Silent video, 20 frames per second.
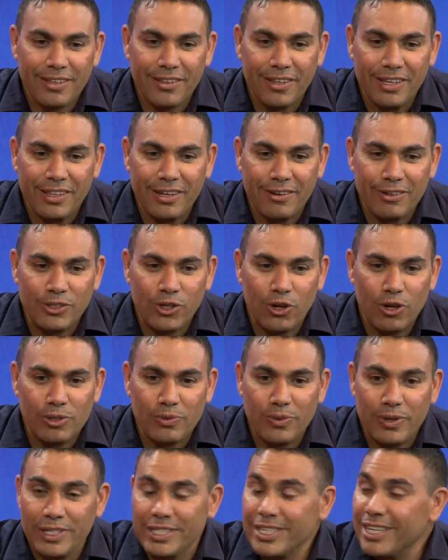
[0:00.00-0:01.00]
think there are
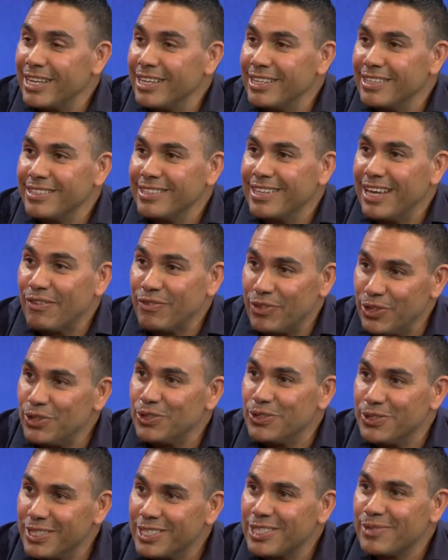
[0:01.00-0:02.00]
times when he's going to have to
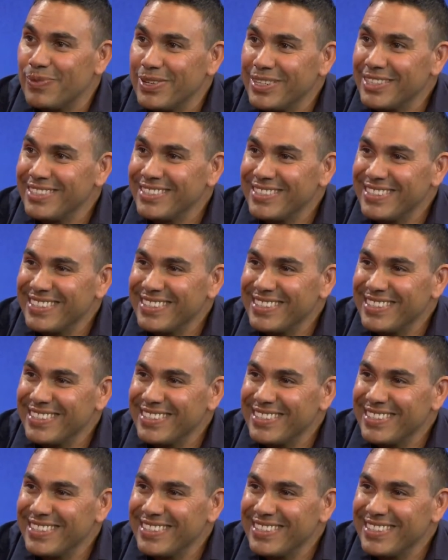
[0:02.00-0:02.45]
use discipline